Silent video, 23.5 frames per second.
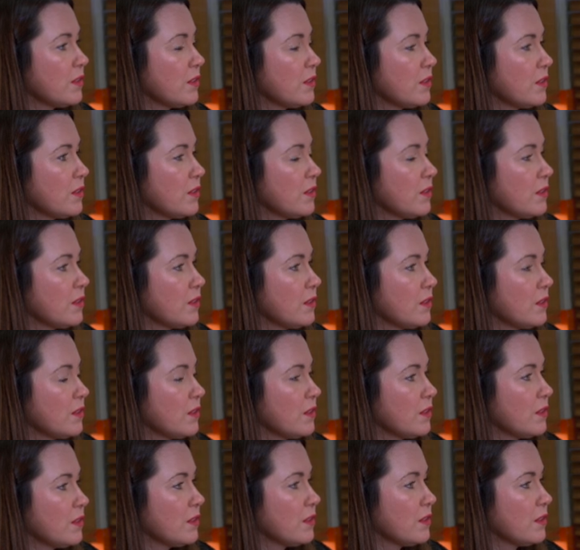
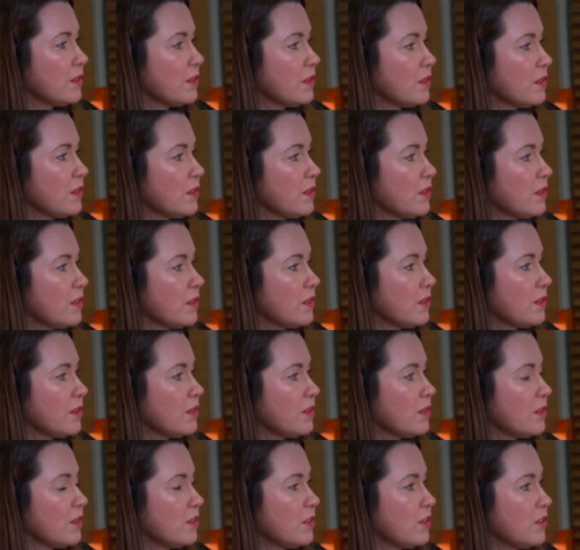
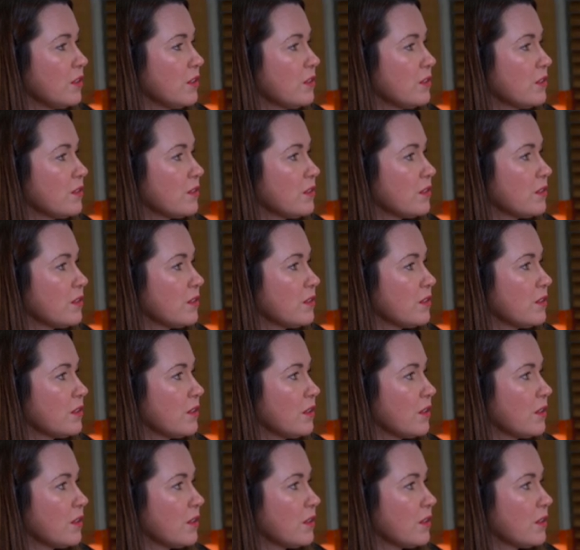
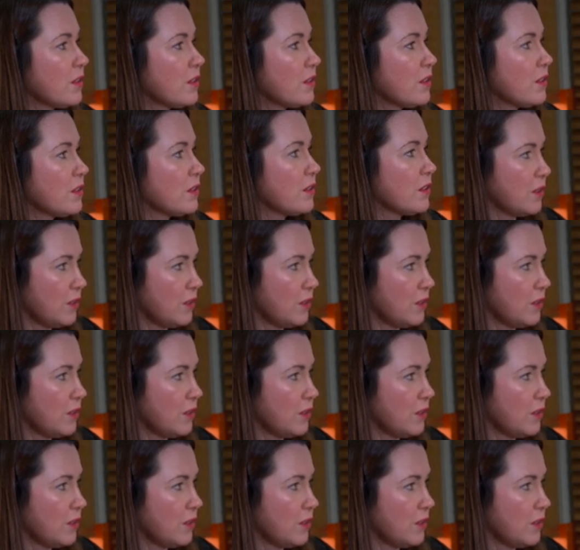The person shown says nothing.